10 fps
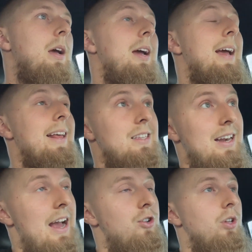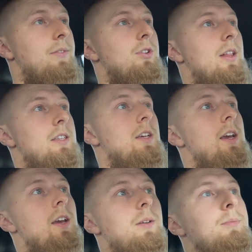And as a natural lifter, that's
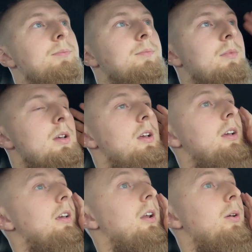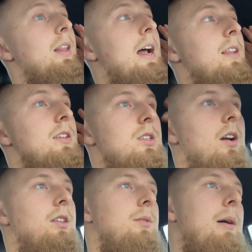key. A lot of the
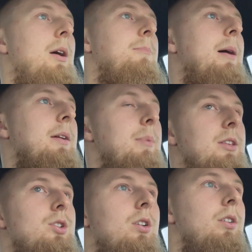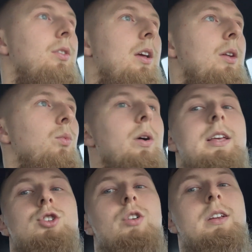studies about Mike Mentzer and what
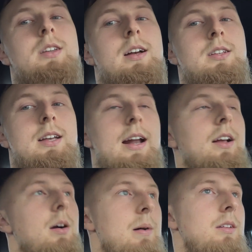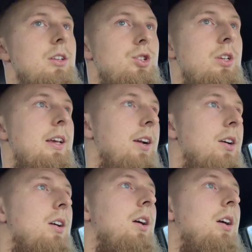his training styles have kind of come out last year,